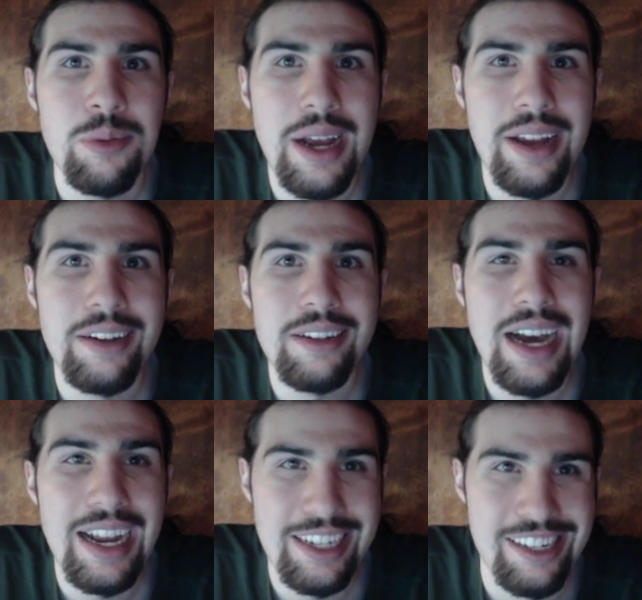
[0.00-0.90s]
and
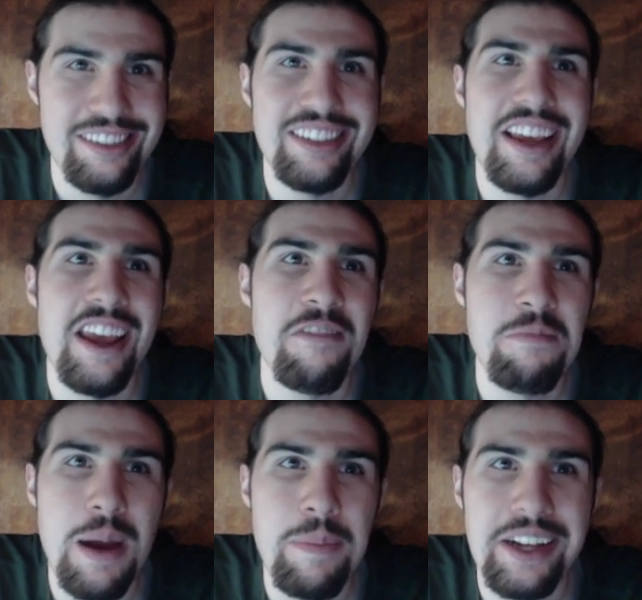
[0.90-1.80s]
I didn't
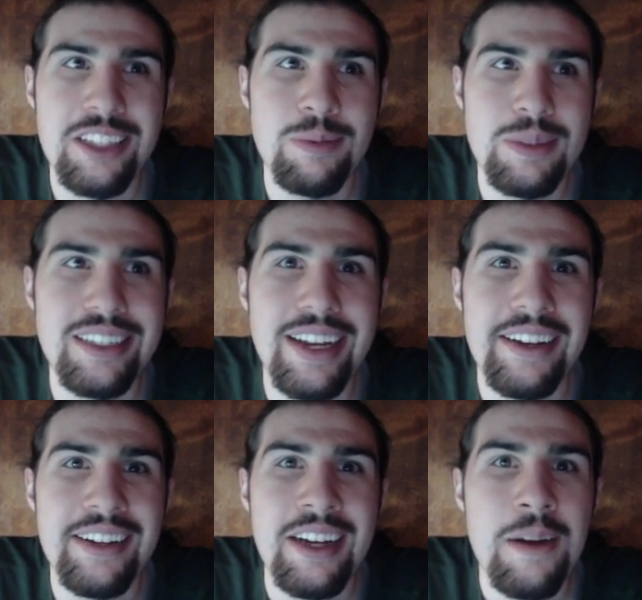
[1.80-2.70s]
save, my biggest
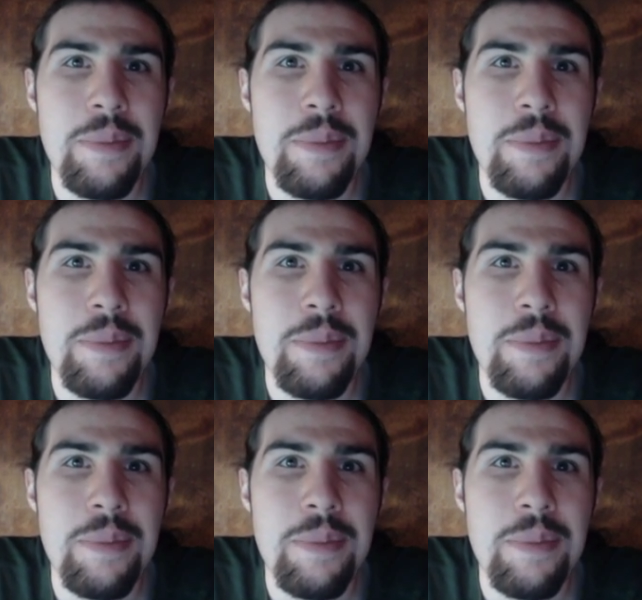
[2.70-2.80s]
mistake,